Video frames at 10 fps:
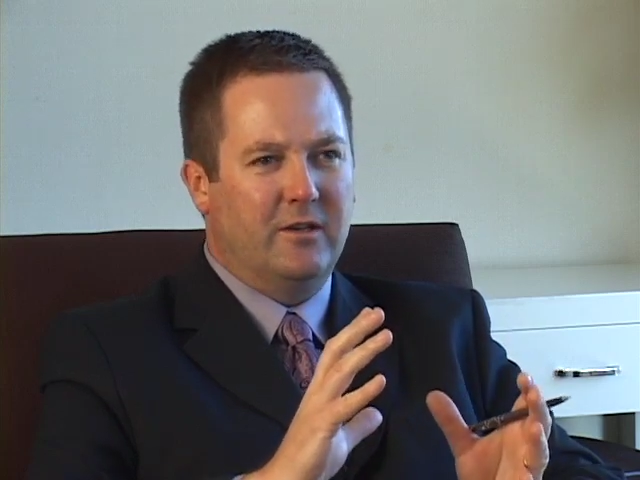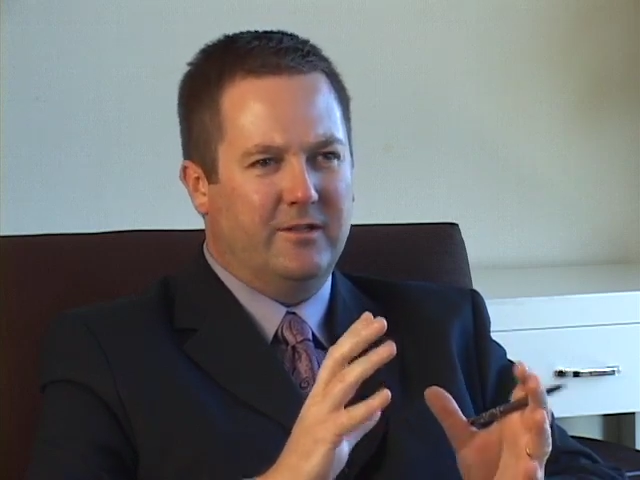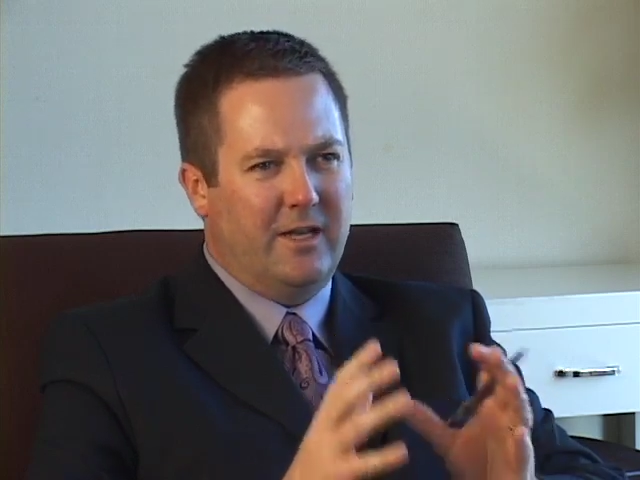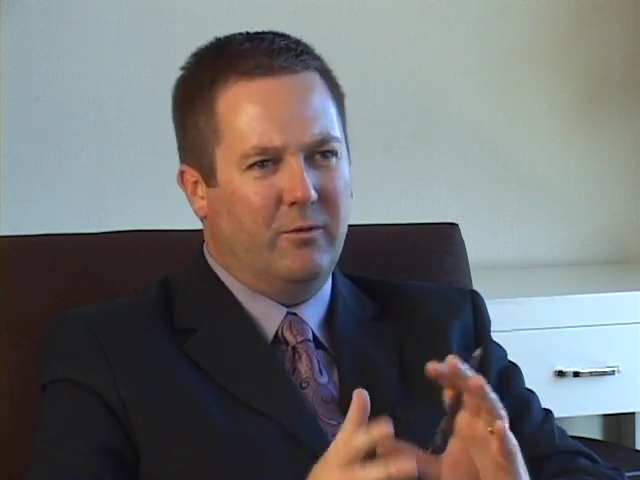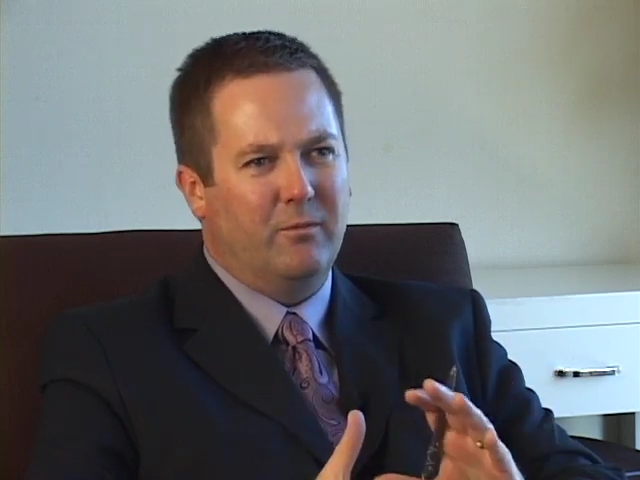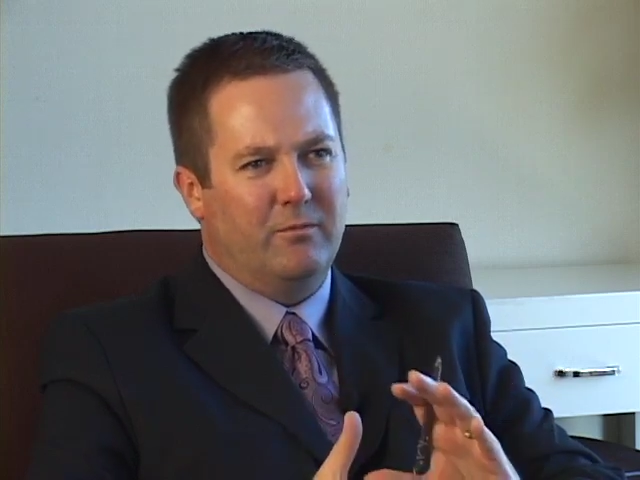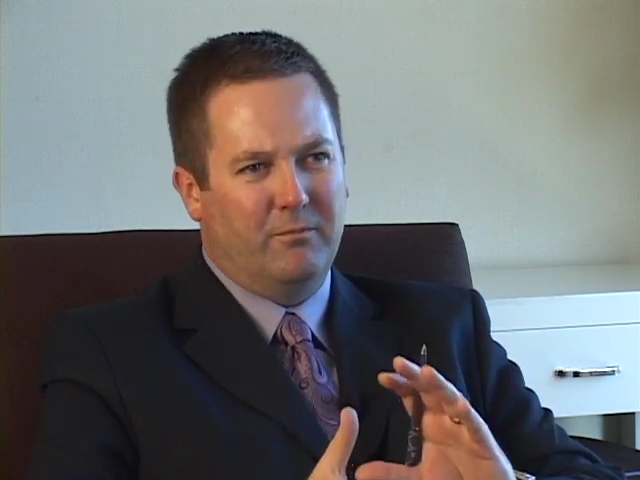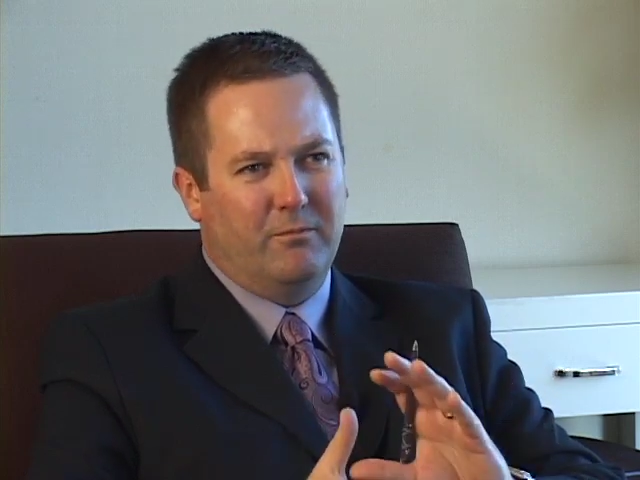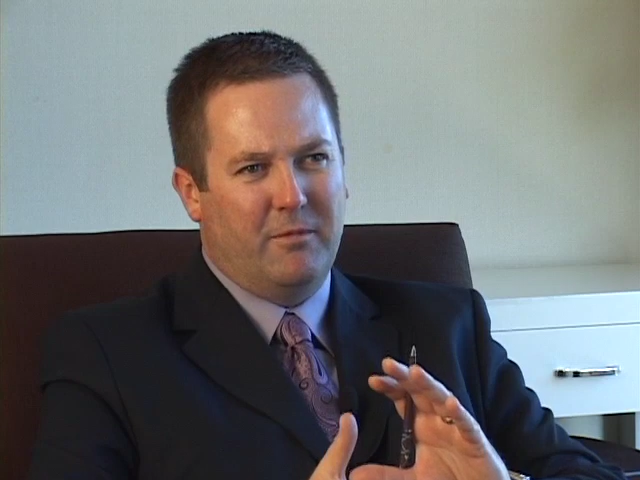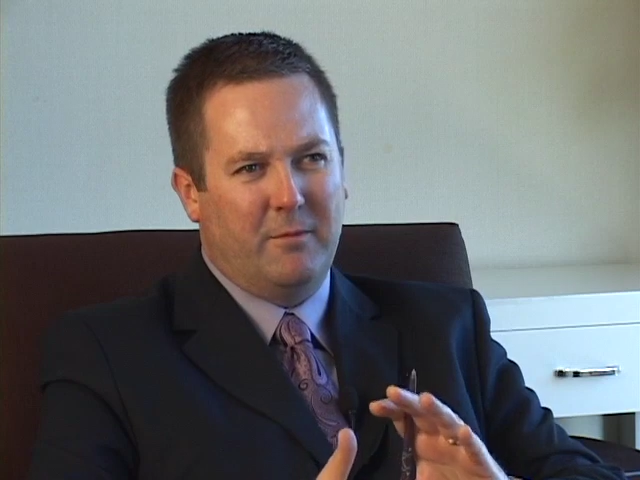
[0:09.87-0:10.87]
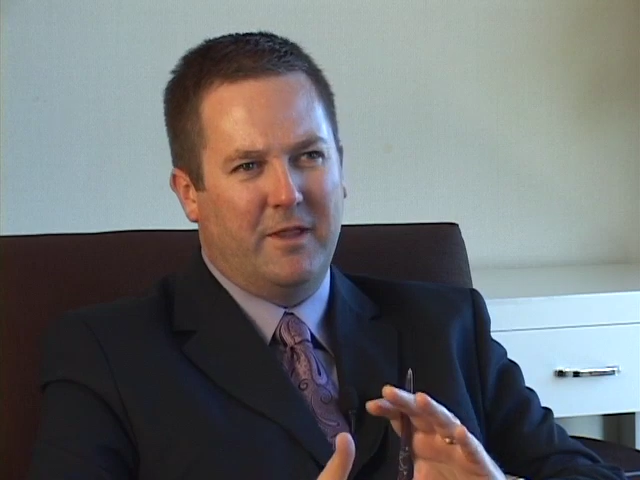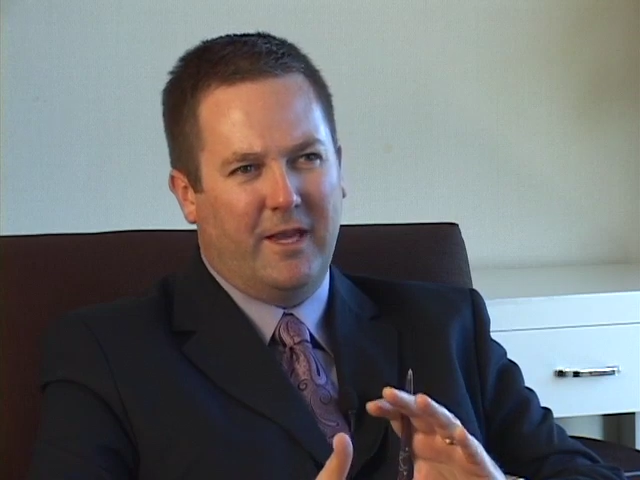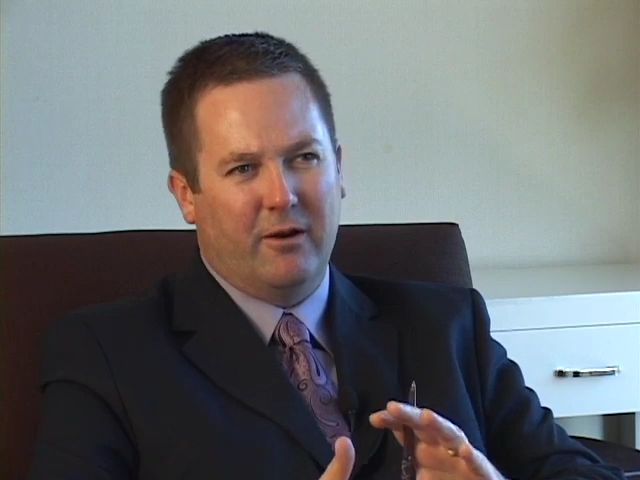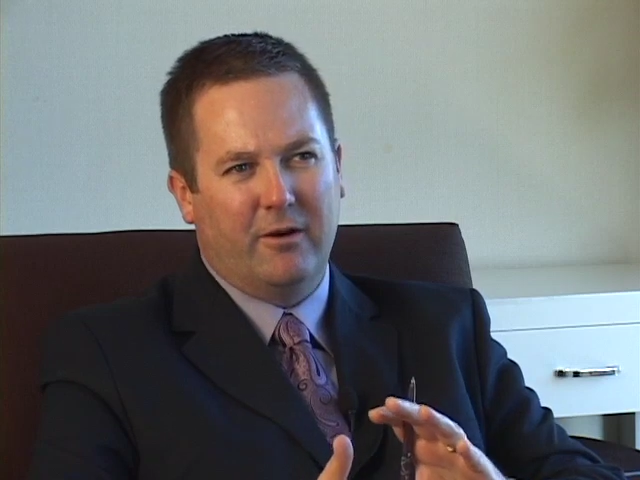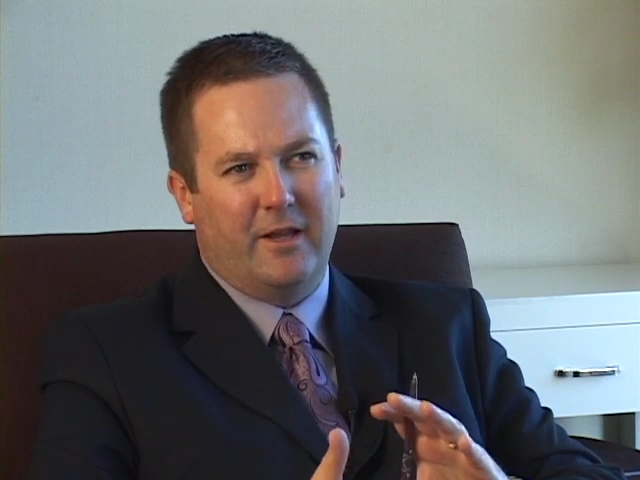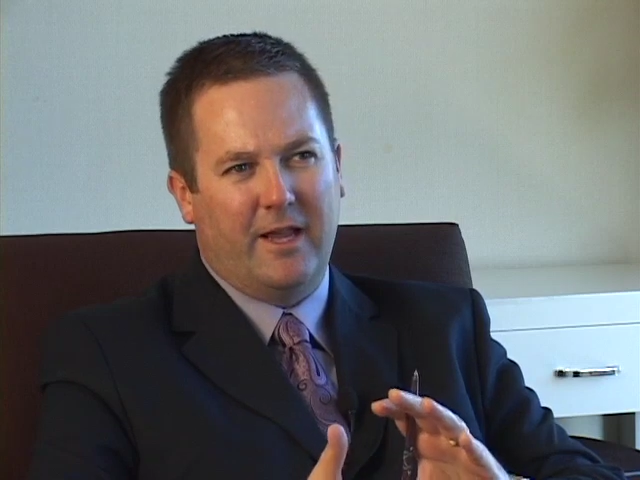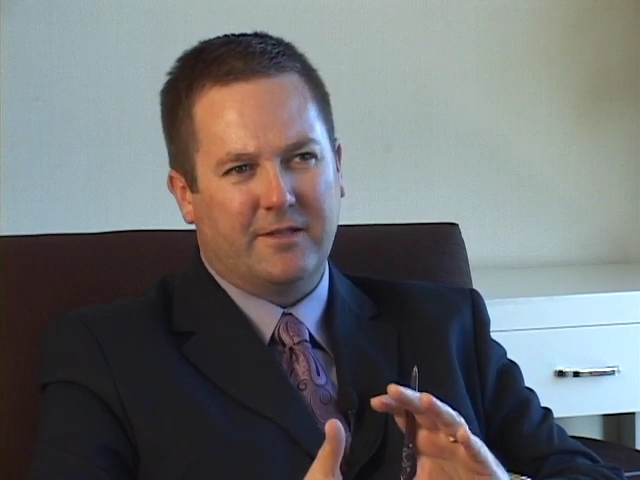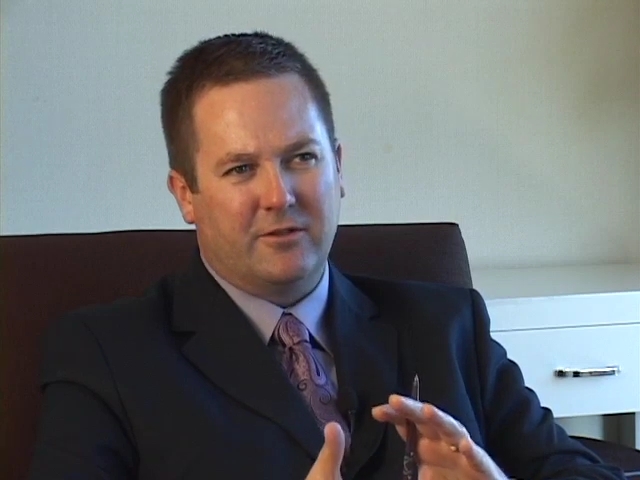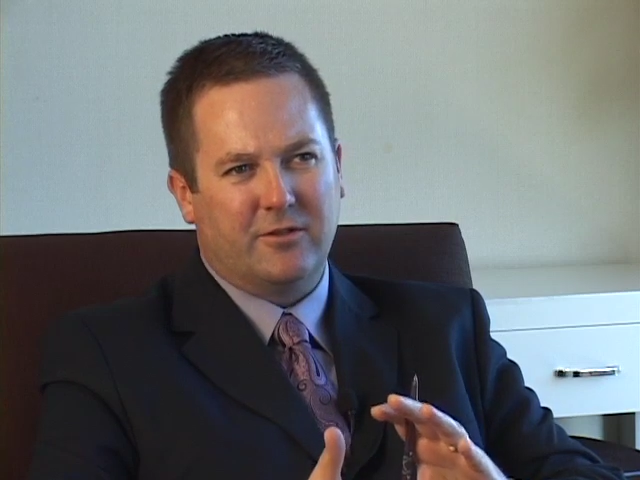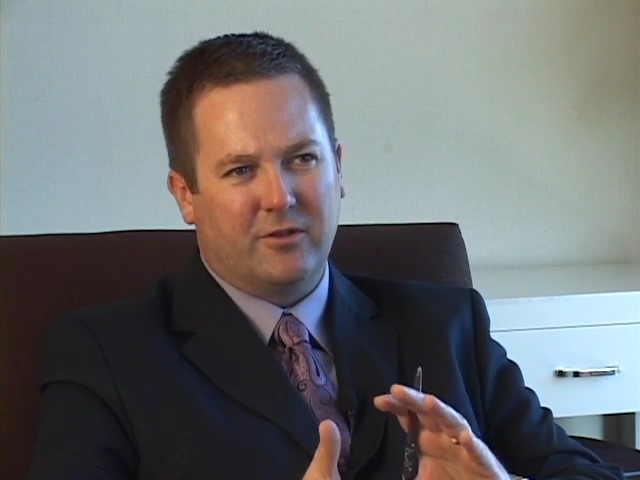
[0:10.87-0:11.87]
Is that maybe the area
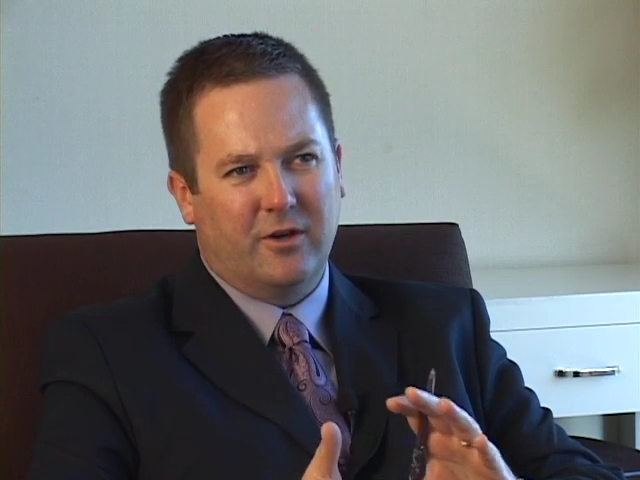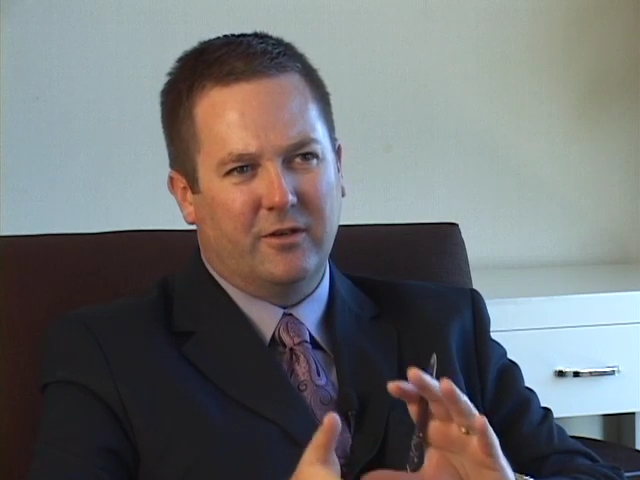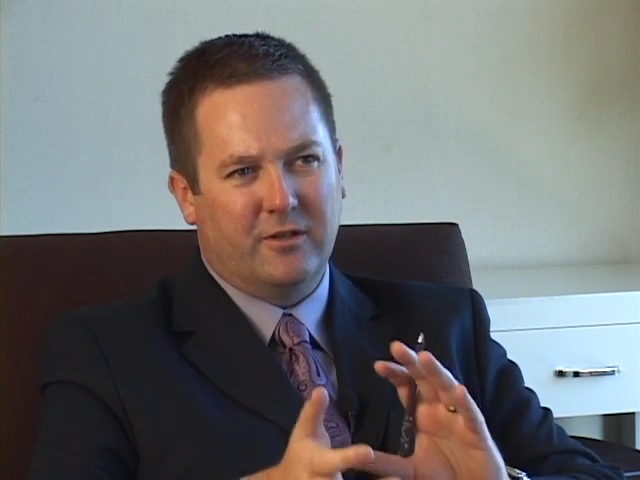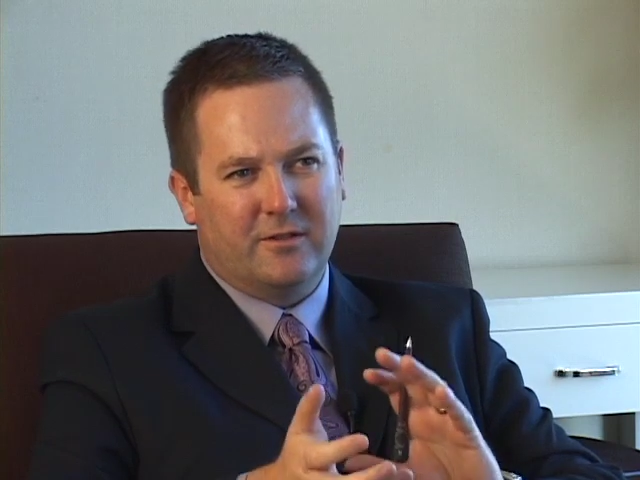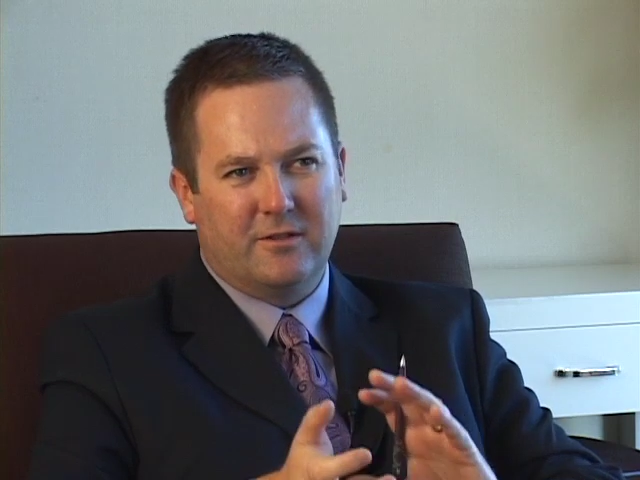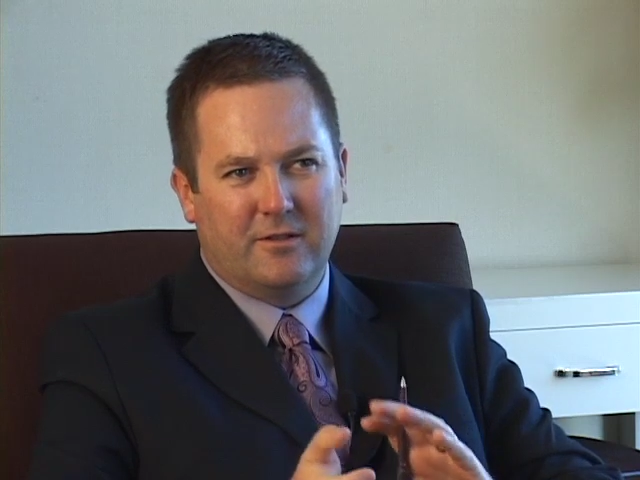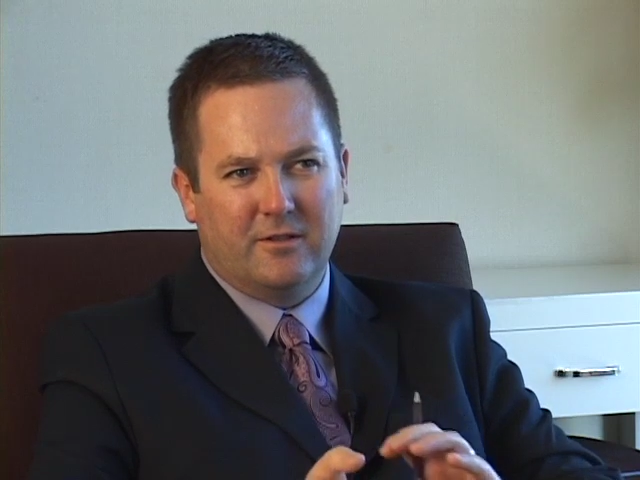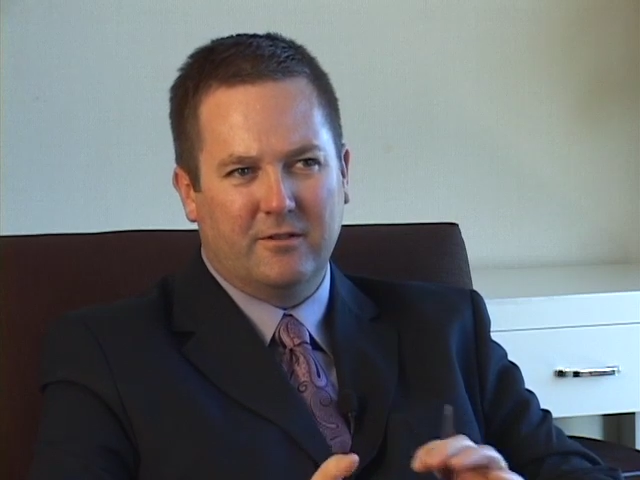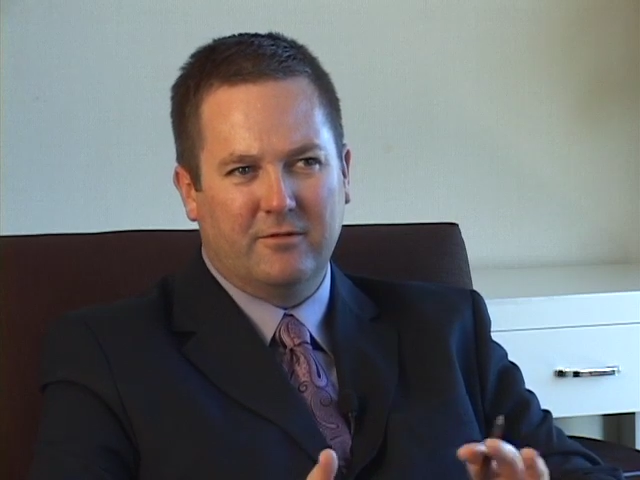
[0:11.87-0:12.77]
has to start? Is